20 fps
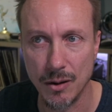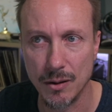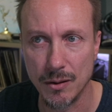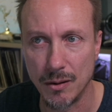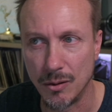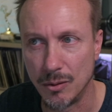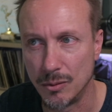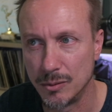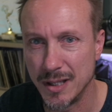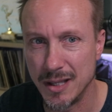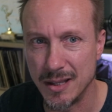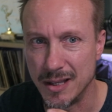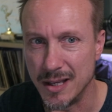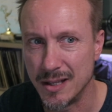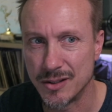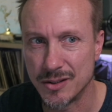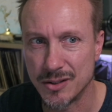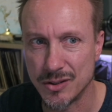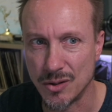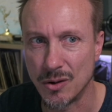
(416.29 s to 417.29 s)
only
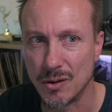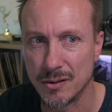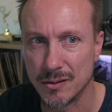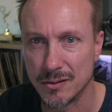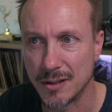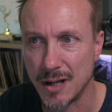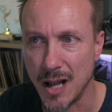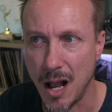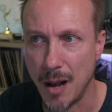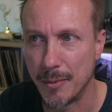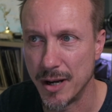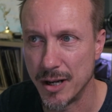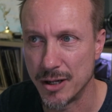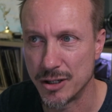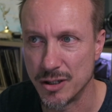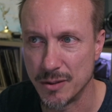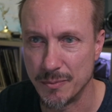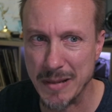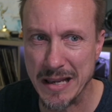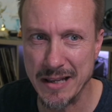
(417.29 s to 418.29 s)
these certain
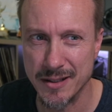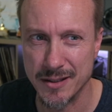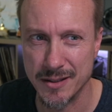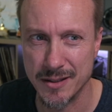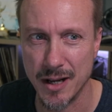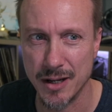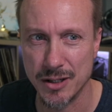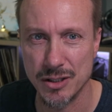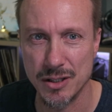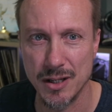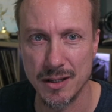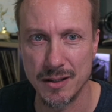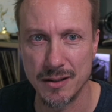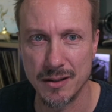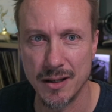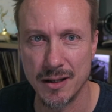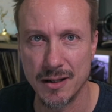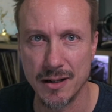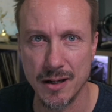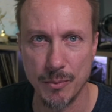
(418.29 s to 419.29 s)
combination of pieces actually
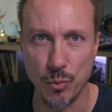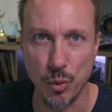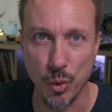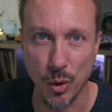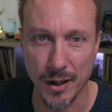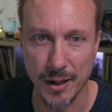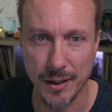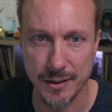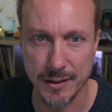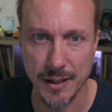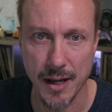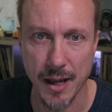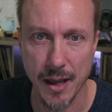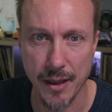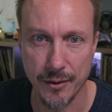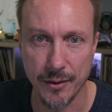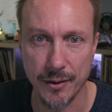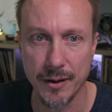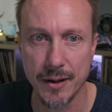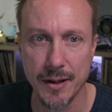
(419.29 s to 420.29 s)
ended up working
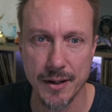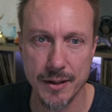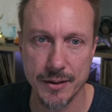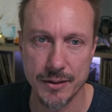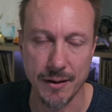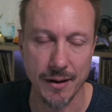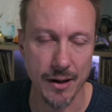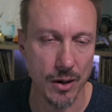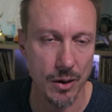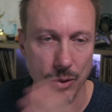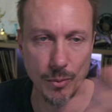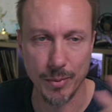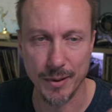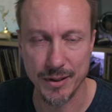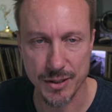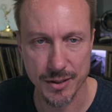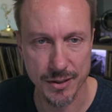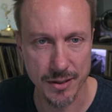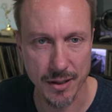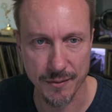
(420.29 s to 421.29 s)
together. So I got a whole
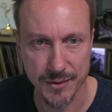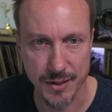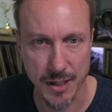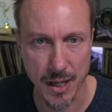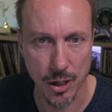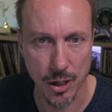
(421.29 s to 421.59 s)
bunch of stuff's got to go